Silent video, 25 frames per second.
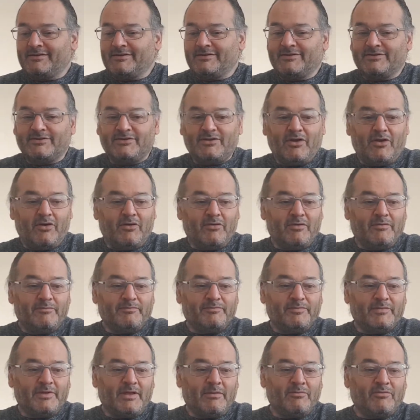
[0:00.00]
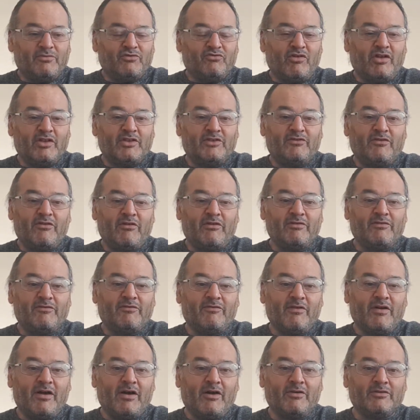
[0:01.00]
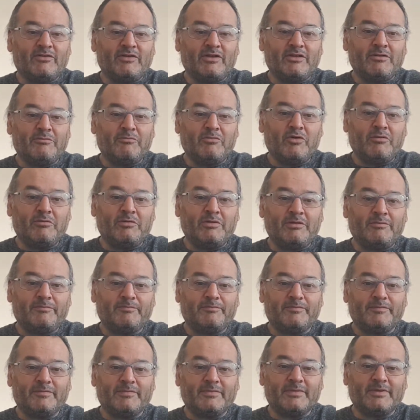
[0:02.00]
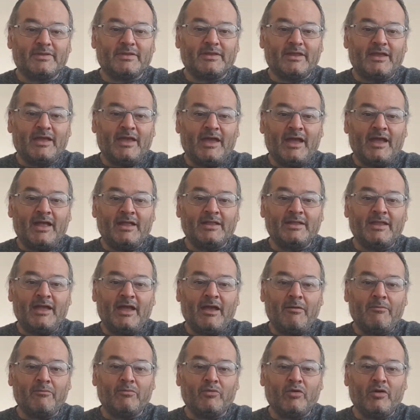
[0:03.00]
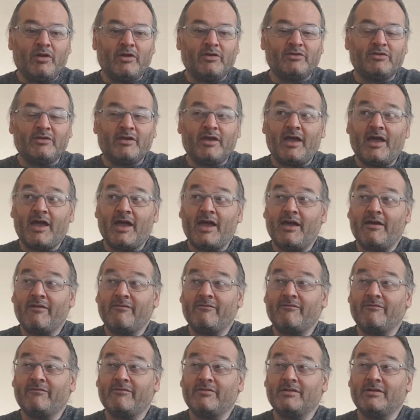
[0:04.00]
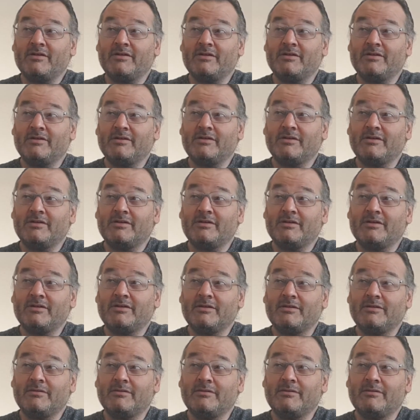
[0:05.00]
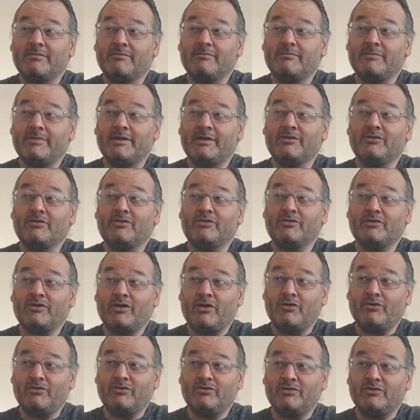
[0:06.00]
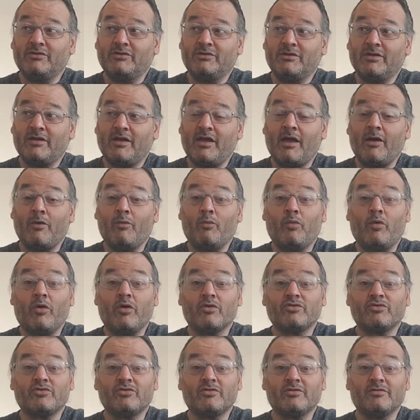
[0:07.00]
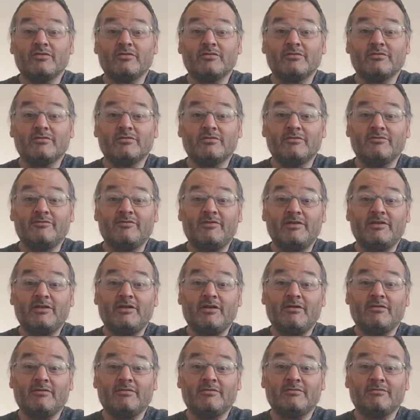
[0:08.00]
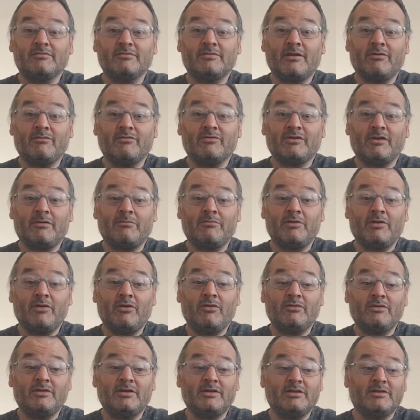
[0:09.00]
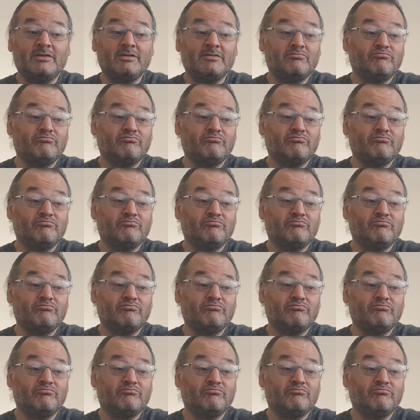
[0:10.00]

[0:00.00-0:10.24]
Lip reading: So I'm transferring files at the moment, and now I'm going to have beans on toast and watch the video that was uploaded